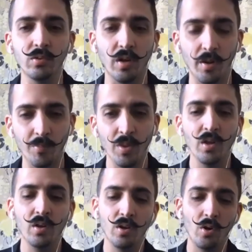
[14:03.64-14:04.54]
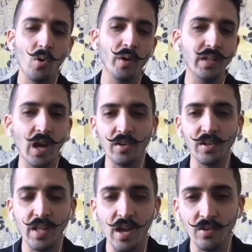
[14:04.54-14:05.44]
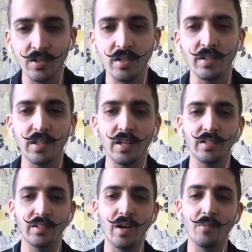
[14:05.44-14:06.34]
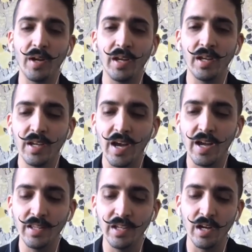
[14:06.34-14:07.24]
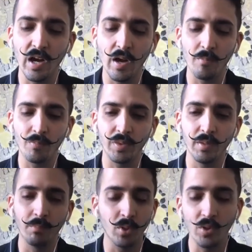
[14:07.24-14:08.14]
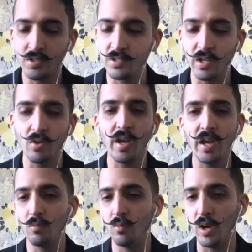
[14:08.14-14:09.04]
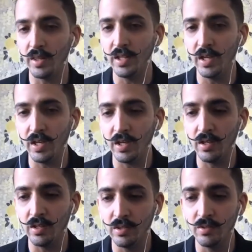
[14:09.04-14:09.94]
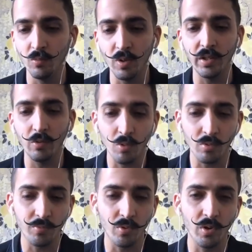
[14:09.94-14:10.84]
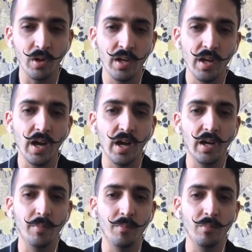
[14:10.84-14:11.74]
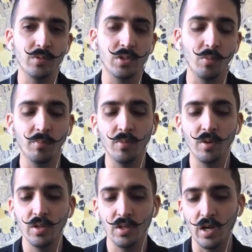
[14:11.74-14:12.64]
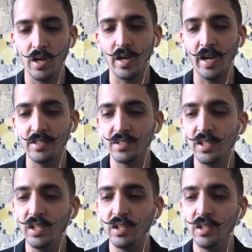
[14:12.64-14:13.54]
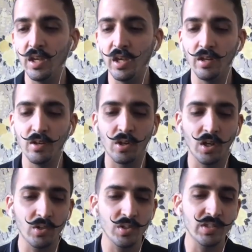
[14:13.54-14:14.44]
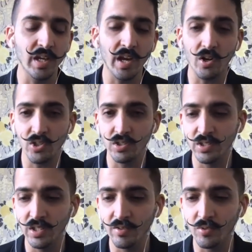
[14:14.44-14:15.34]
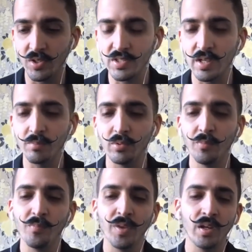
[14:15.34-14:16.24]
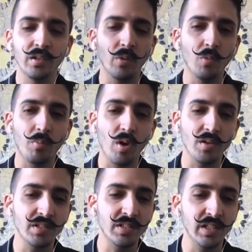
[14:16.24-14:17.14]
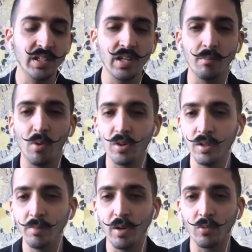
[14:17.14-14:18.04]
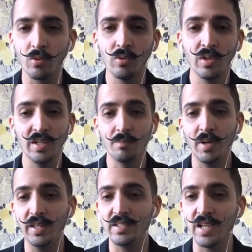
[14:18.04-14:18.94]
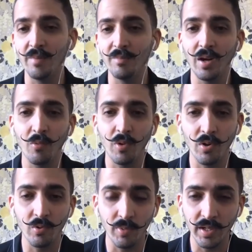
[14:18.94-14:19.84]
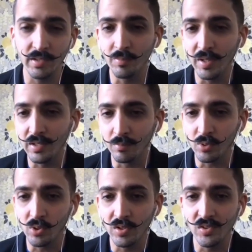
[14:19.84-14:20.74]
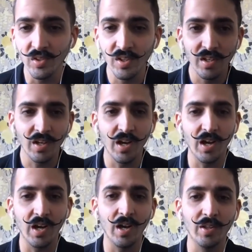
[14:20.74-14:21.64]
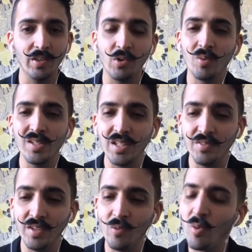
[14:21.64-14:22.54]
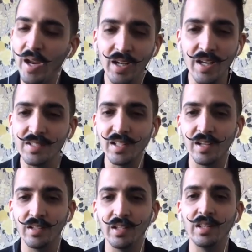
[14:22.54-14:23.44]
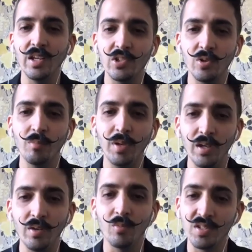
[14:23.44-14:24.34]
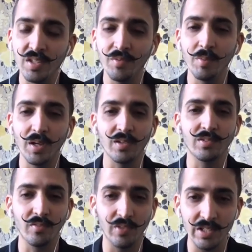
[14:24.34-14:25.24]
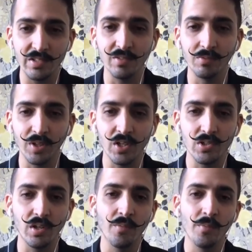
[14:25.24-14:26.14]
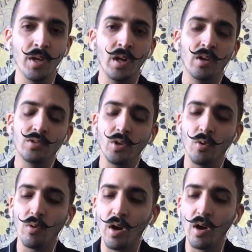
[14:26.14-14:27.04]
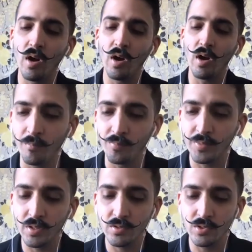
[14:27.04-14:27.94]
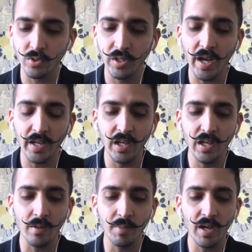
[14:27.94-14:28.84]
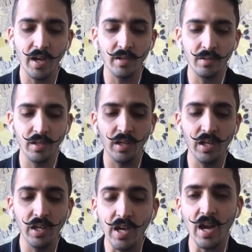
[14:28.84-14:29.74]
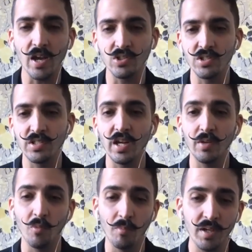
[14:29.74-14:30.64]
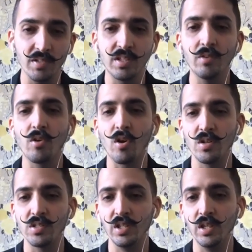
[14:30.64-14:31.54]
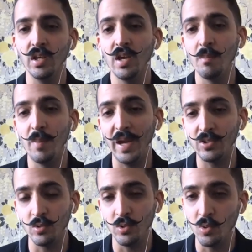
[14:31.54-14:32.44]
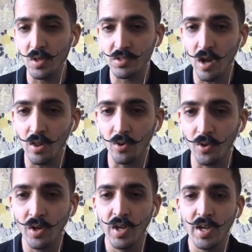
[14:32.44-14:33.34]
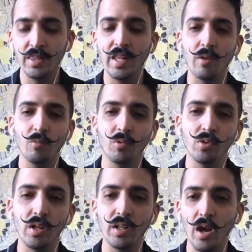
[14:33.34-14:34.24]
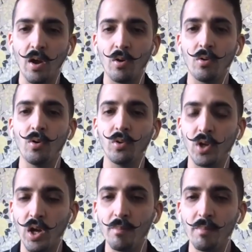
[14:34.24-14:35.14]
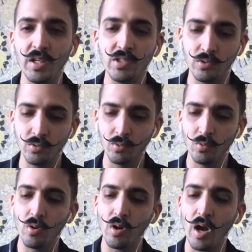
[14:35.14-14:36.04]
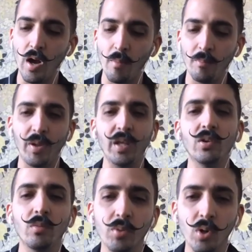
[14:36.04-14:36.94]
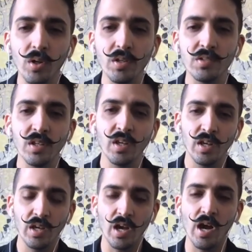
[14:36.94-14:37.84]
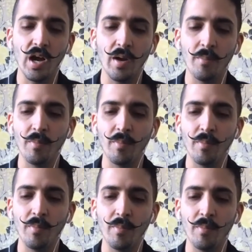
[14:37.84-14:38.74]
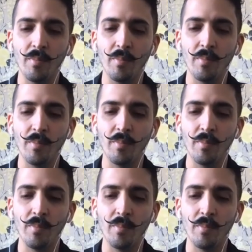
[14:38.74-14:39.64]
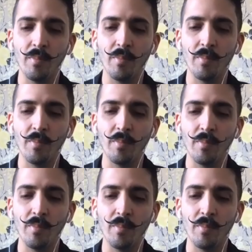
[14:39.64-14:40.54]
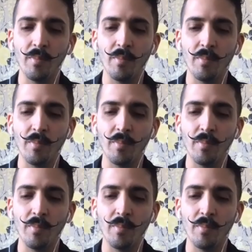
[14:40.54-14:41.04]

um, going down and down that, that way and then um, the employees they don't get what they what they work for um, so uh, i've seen in countries like argentina for example that we're processing a uh, monthly payroll by the time that we're ready to pay the employees uh, they're receiving way less than they should be receiving because of this inflation so um, so the idea behind eCash is that it will be a stable currency pegged to US dollar that will allow other companies to um, pay their employees um, and then not worry about that volatility factor.